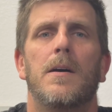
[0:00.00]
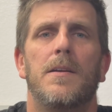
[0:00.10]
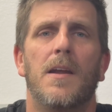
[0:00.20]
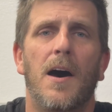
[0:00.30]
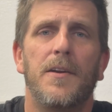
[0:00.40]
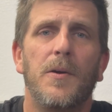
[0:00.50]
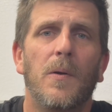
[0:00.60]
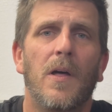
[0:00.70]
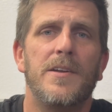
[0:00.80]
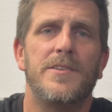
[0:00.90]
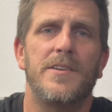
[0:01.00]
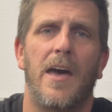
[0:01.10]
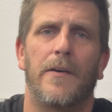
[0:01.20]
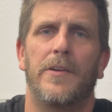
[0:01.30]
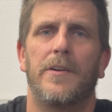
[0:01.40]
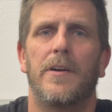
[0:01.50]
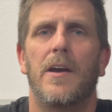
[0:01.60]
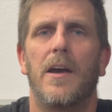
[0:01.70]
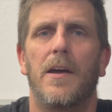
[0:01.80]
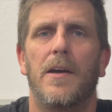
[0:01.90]
Non-utilized talent,
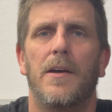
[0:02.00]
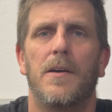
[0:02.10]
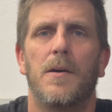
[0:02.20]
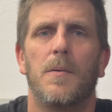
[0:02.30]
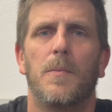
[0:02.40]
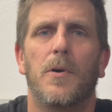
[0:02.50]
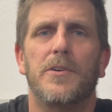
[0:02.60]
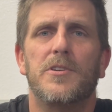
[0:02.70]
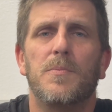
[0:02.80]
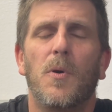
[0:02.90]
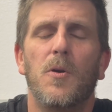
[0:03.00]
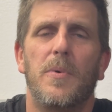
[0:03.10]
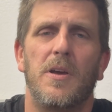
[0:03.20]
putting smart